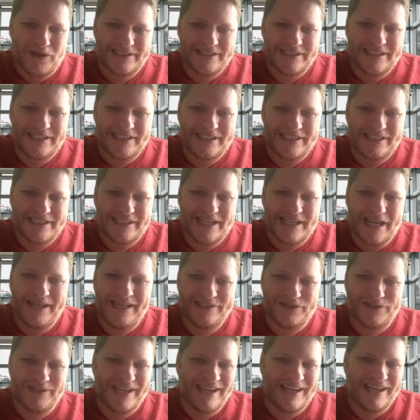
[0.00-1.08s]
happening
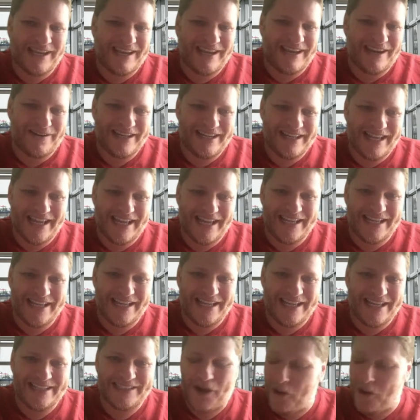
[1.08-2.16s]
to the area
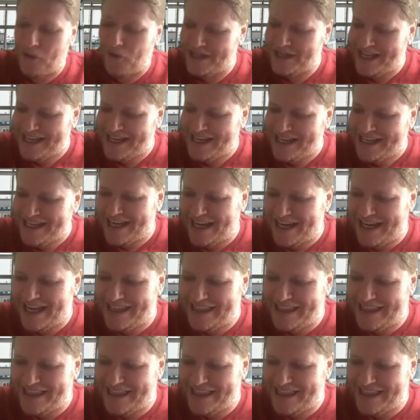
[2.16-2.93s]
as a whole.